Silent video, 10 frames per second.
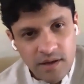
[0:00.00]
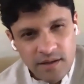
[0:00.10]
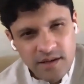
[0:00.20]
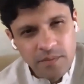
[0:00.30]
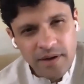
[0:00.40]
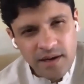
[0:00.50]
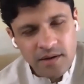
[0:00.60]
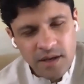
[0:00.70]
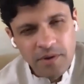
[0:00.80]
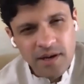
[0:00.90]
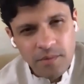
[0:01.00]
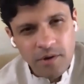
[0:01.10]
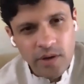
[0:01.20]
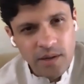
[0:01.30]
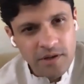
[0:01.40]
It's typically
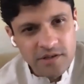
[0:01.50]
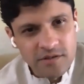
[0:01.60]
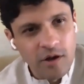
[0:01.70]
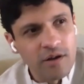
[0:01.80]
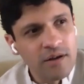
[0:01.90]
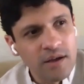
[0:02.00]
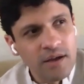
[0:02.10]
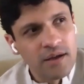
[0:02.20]
about 20 pages long.